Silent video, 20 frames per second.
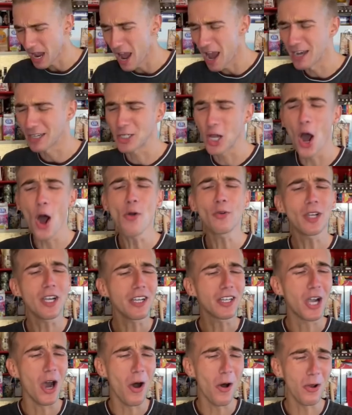A
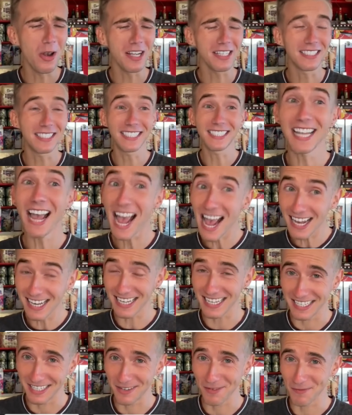Coca-Cola
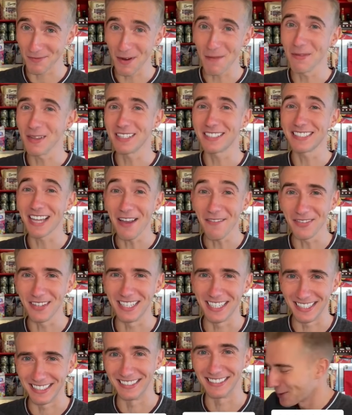salad from the
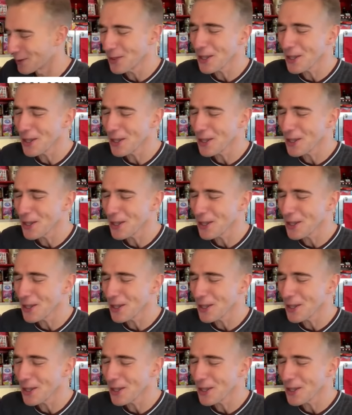70s.